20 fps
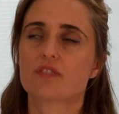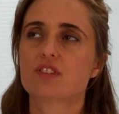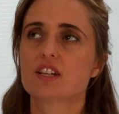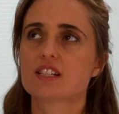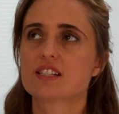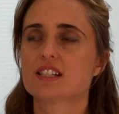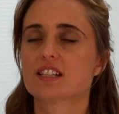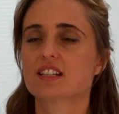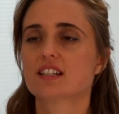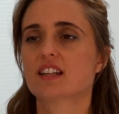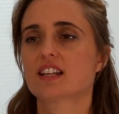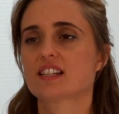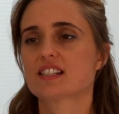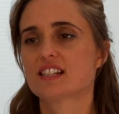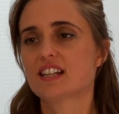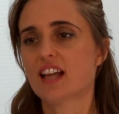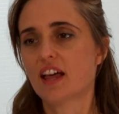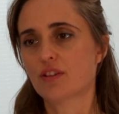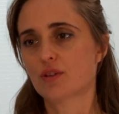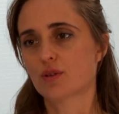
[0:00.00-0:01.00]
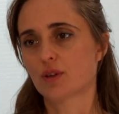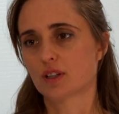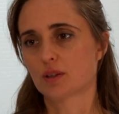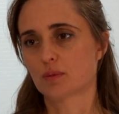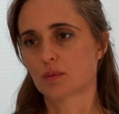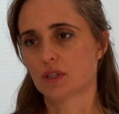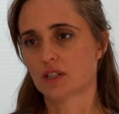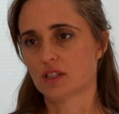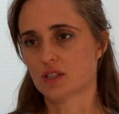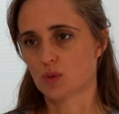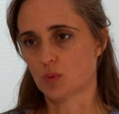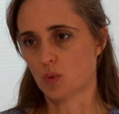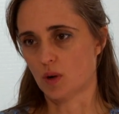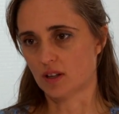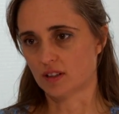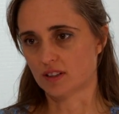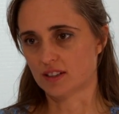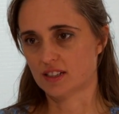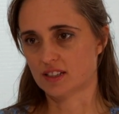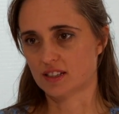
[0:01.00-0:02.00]
There's a, there's another element as
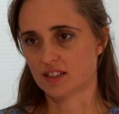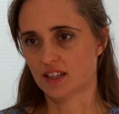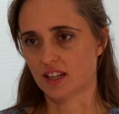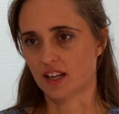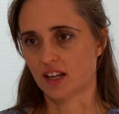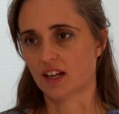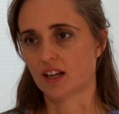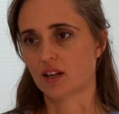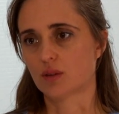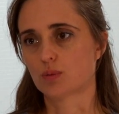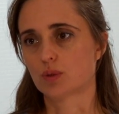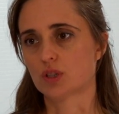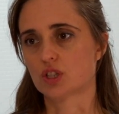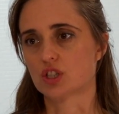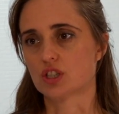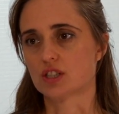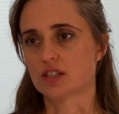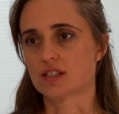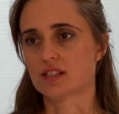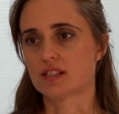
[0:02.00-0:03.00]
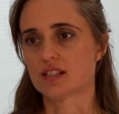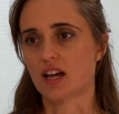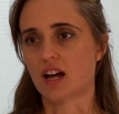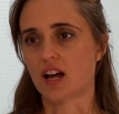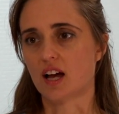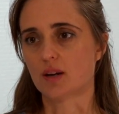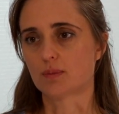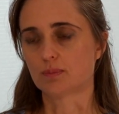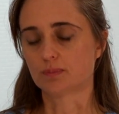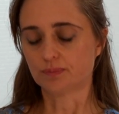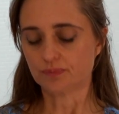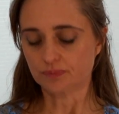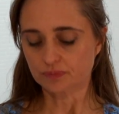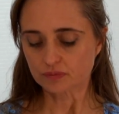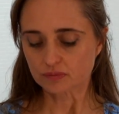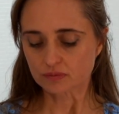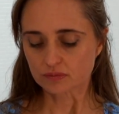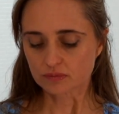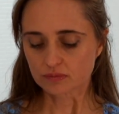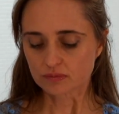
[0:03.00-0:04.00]
well, isn't there, which is. Um,
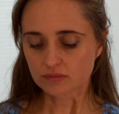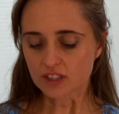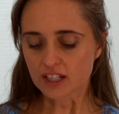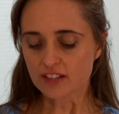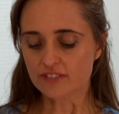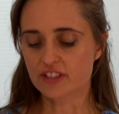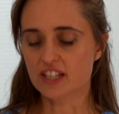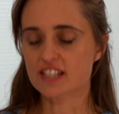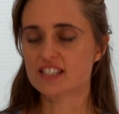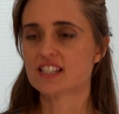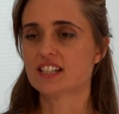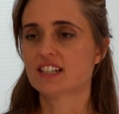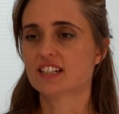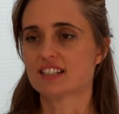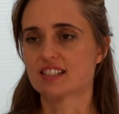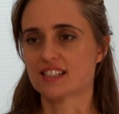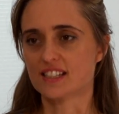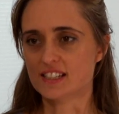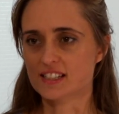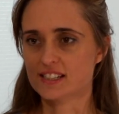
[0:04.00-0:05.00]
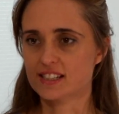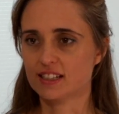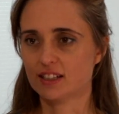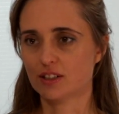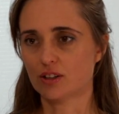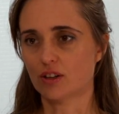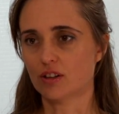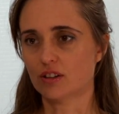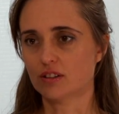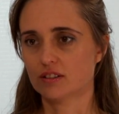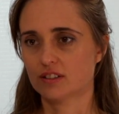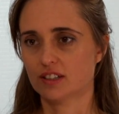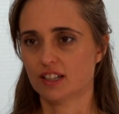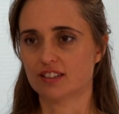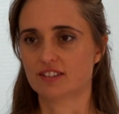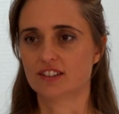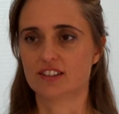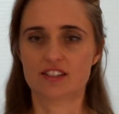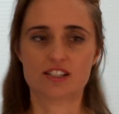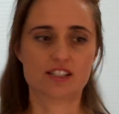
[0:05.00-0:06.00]
there's an existing God
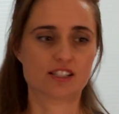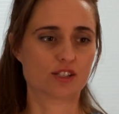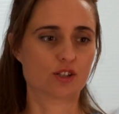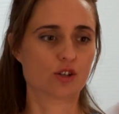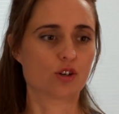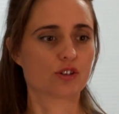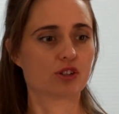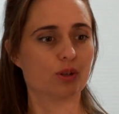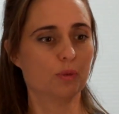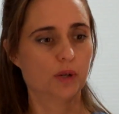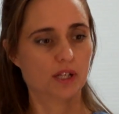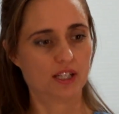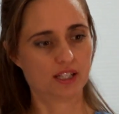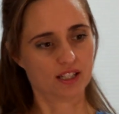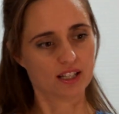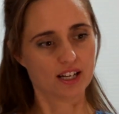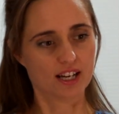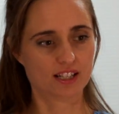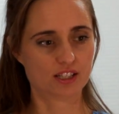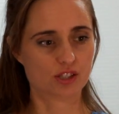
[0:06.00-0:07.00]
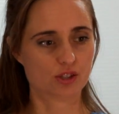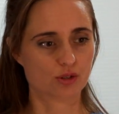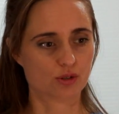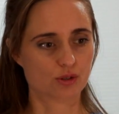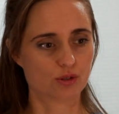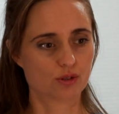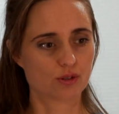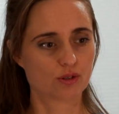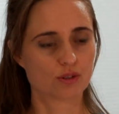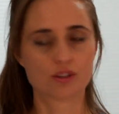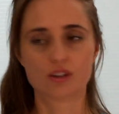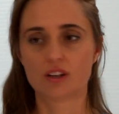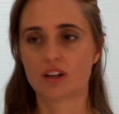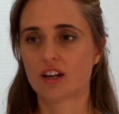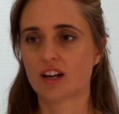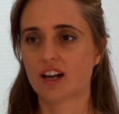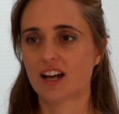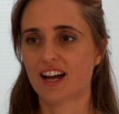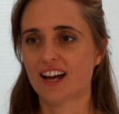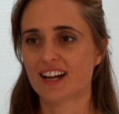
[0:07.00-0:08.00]
and then there's a God that we connect to.
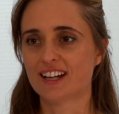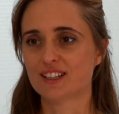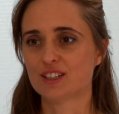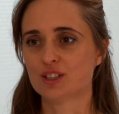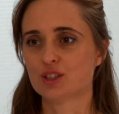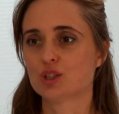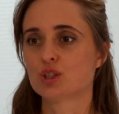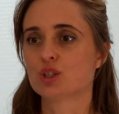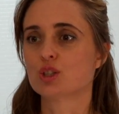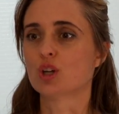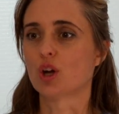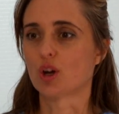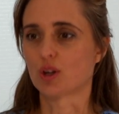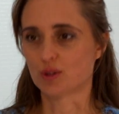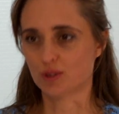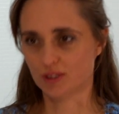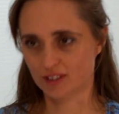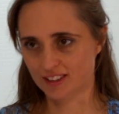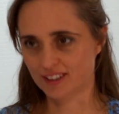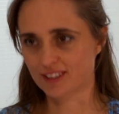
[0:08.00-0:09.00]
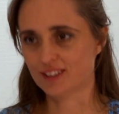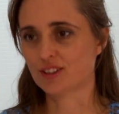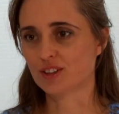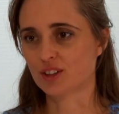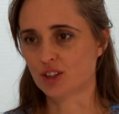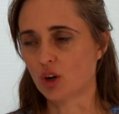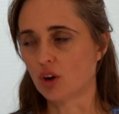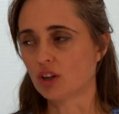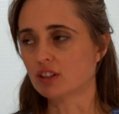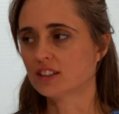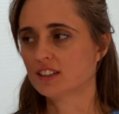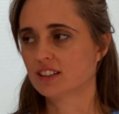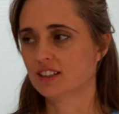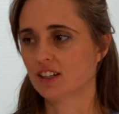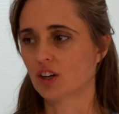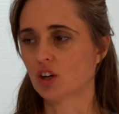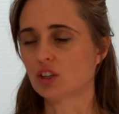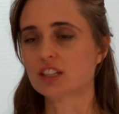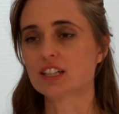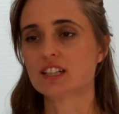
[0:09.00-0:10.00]
Uh, you, you, know, God
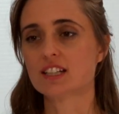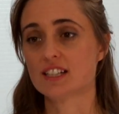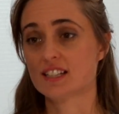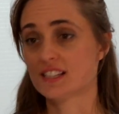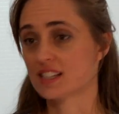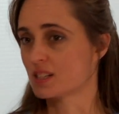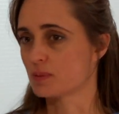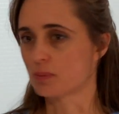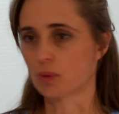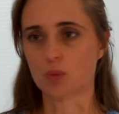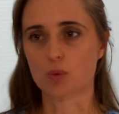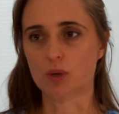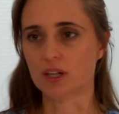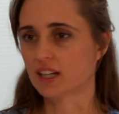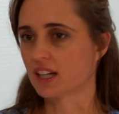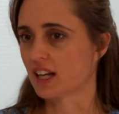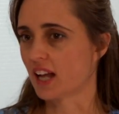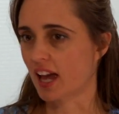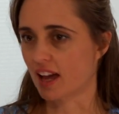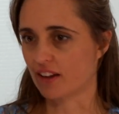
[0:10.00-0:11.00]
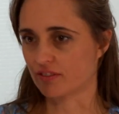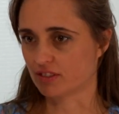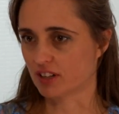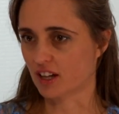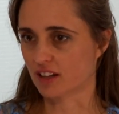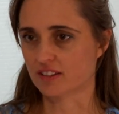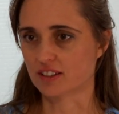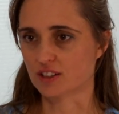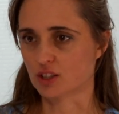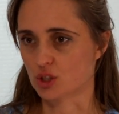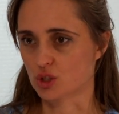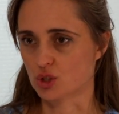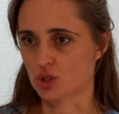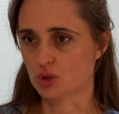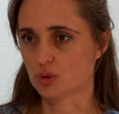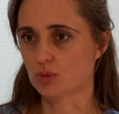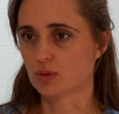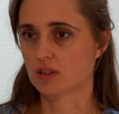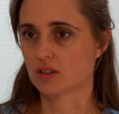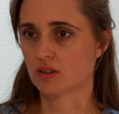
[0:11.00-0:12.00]
God can exist, but we can have nothing to
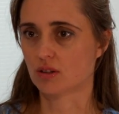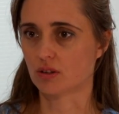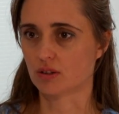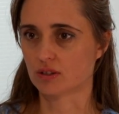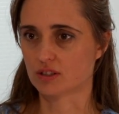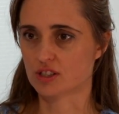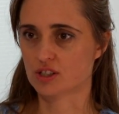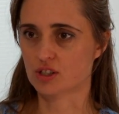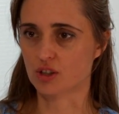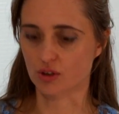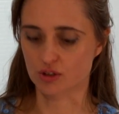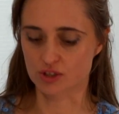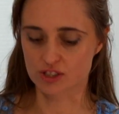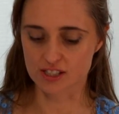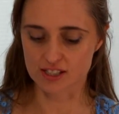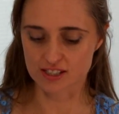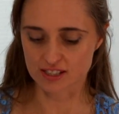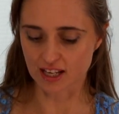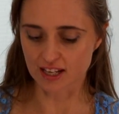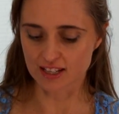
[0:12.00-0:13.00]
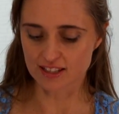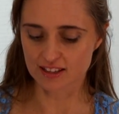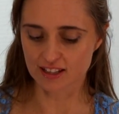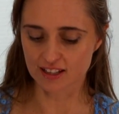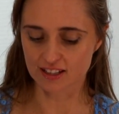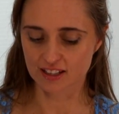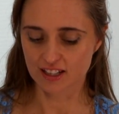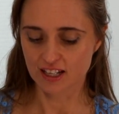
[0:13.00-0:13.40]
do with God. So to say that,